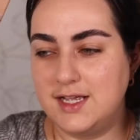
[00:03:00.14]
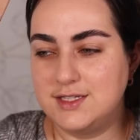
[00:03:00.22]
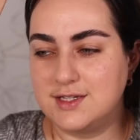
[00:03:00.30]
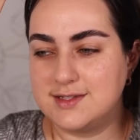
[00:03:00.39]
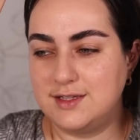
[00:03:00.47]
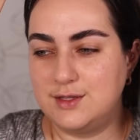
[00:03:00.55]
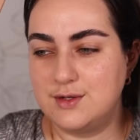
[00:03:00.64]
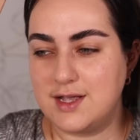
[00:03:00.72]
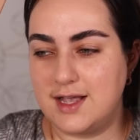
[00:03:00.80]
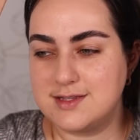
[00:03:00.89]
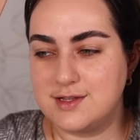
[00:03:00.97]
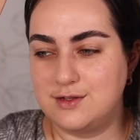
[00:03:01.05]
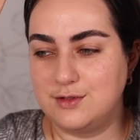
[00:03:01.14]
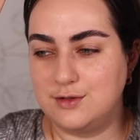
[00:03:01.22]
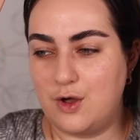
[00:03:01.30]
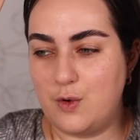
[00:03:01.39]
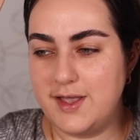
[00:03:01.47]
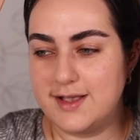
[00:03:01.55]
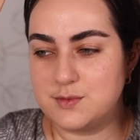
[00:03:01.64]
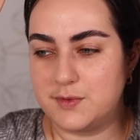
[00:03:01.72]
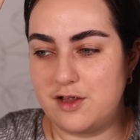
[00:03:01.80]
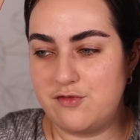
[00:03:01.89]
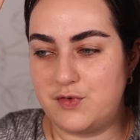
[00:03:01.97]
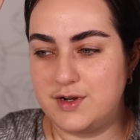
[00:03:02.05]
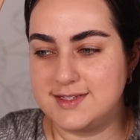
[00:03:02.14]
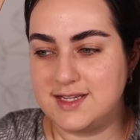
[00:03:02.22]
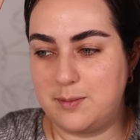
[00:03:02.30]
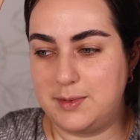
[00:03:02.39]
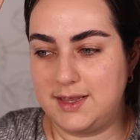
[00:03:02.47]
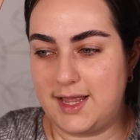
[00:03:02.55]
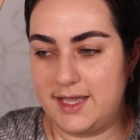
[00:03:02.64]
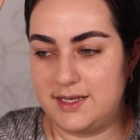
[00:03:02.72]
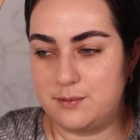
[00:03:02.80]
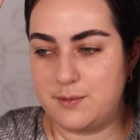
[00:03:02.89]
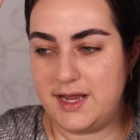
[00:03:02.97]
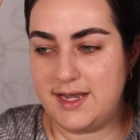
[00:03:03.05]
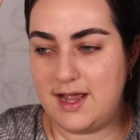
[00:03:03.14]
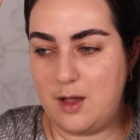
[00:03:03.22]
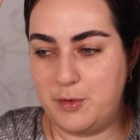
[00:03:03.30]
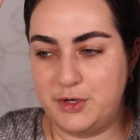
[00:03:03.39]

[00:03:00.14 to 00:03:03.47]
It doesn't look as glowy as when I first applied it right now,